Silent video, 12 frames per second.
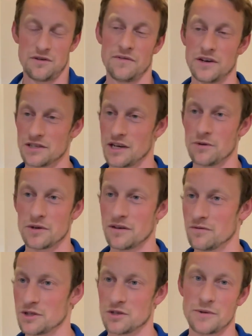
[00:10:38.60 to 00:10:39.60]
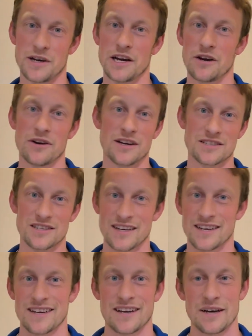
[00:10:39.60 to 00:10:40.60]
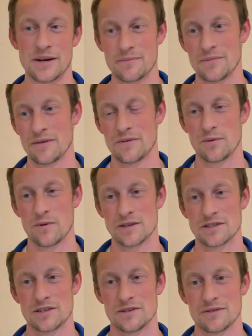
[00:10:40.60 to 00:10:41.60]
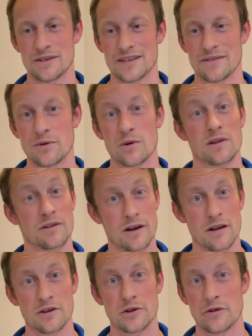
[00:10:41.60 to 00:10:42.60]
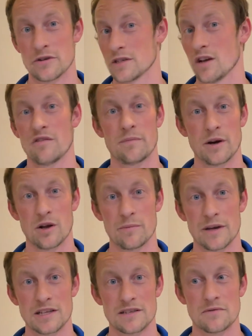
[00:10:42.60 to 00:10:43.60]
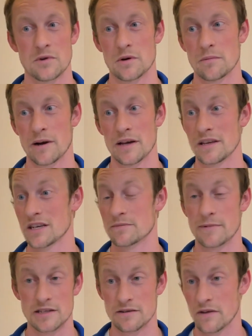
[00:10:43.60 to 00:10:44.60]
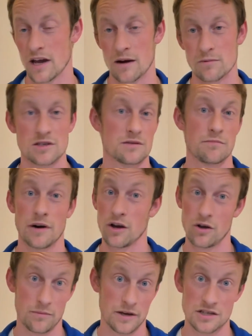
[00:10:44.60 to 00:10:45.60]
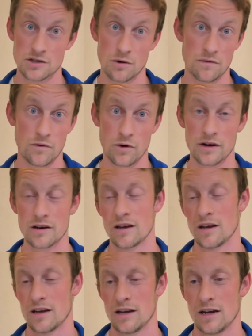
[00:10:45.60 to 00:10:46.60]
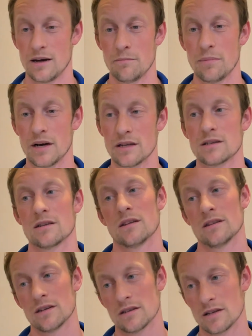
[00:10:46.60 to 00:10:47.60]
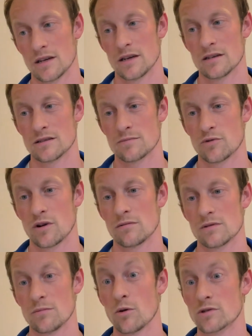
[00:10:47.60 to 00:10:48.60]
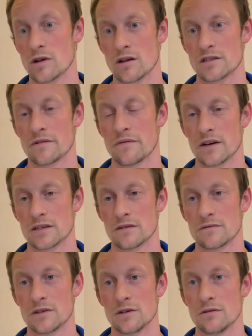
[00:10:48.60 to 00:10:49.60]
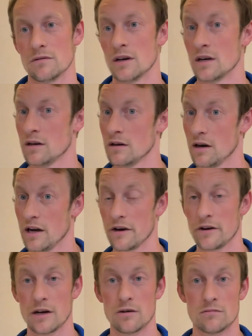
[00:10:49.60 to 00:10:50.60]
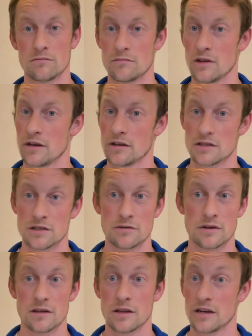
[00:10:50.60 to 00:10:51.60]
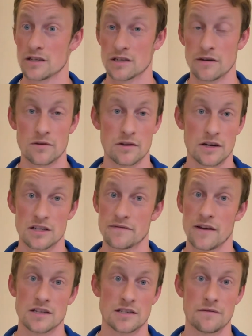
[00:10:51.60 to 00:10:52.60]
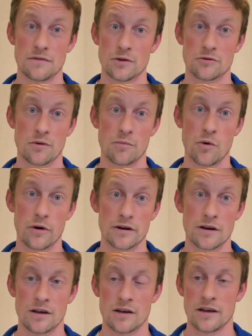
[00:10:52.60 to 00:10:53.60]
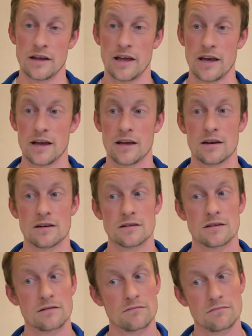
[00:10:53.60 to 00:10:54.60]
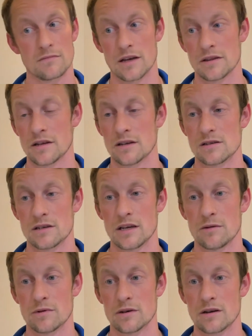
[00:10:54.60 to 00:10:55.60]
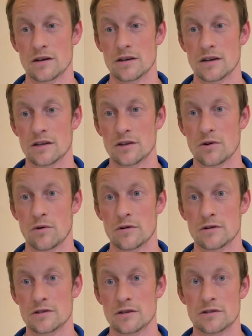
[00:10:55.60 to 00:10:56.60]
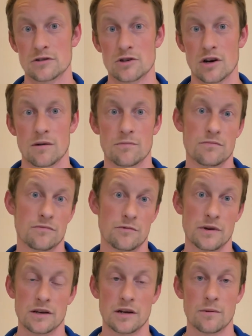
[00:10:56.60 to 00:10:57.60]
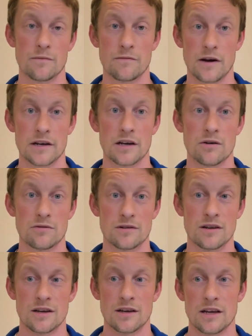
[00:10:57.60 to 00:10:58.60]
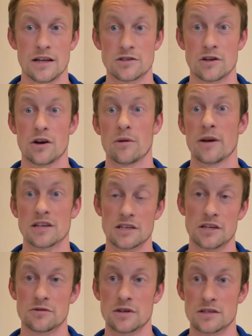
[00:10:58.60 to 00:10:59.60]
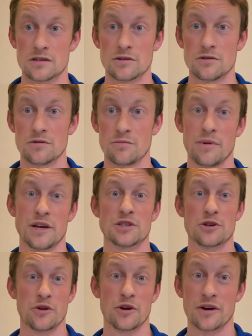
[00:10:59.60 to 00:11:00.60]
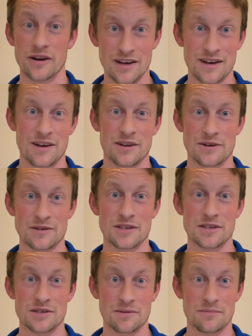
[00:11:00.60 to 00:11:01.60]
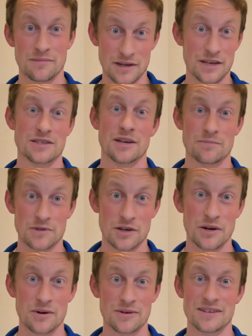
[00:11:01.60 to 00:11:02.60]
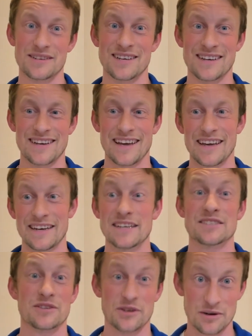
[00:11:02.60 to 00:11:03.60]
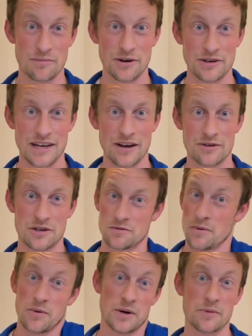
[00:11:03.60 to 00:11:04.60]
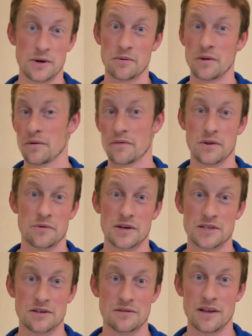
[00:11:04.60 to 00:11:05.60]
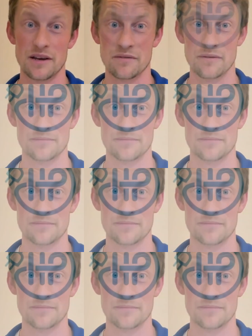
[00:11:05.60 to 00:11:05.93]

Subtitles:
advice I would give would just be hire us. If you want to learn how to do it yourself, by all means. If you want to buy the expensive cameras, by all means, go for it. But at the end of the day, it's probably most cost effective to hire it out. Let us do it. Let us give you the nice fancy fluke report. And at the end of the day, we're not going to cut the corners on your job. We can help find out, and it's in our best interest to make sure your system is up to code and isn't going to burn down, because we want to work with you for the rest of your life.